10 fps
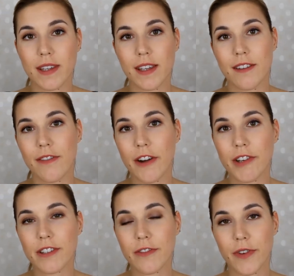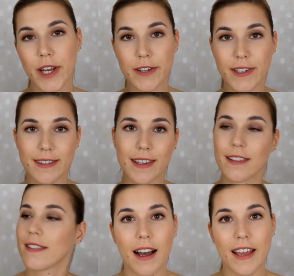in various
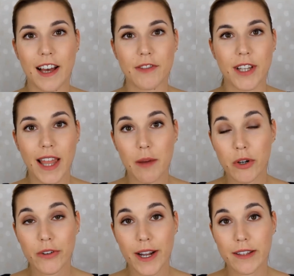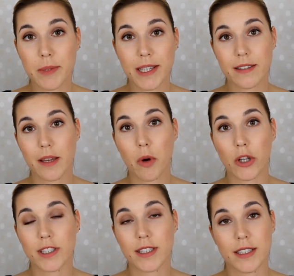fragrances. I have the lemongrass because I
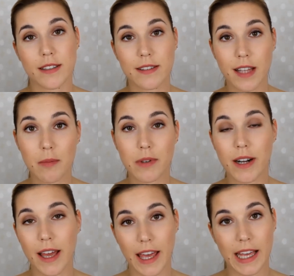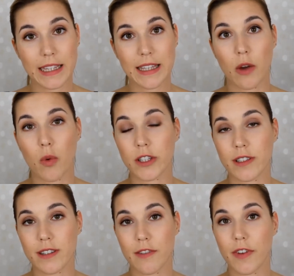bought it in the summer and I
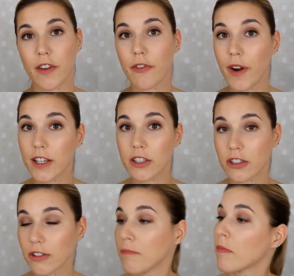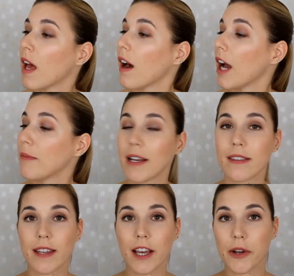wanted something fresh. I
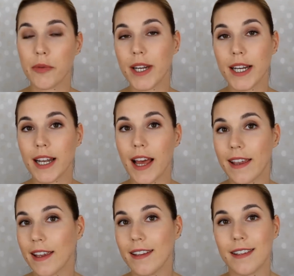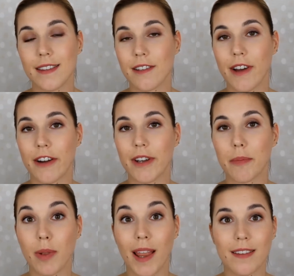must say I really like it, it's a
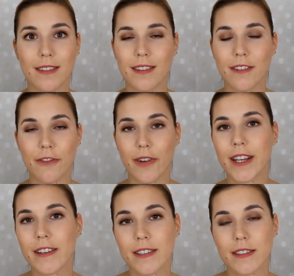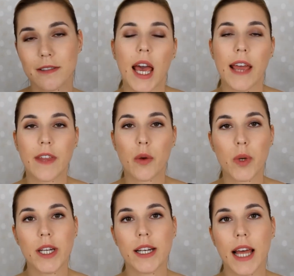very pleasant fragrance and I
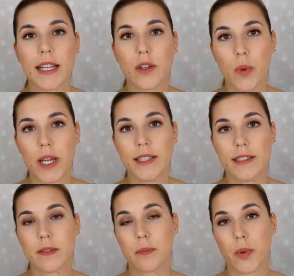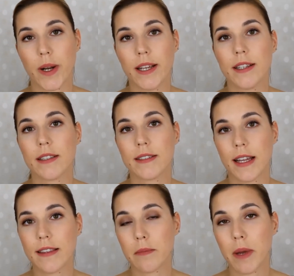really like the way this spray
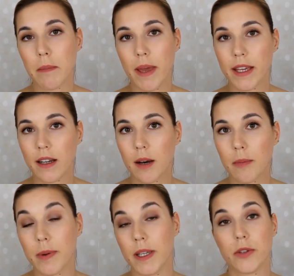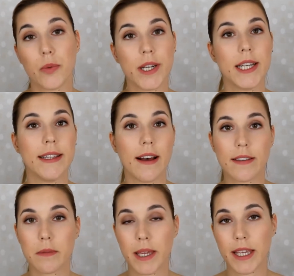sets my makeup. It really
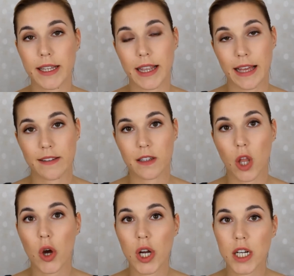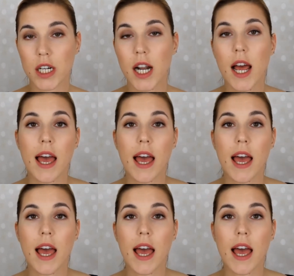does make it last longer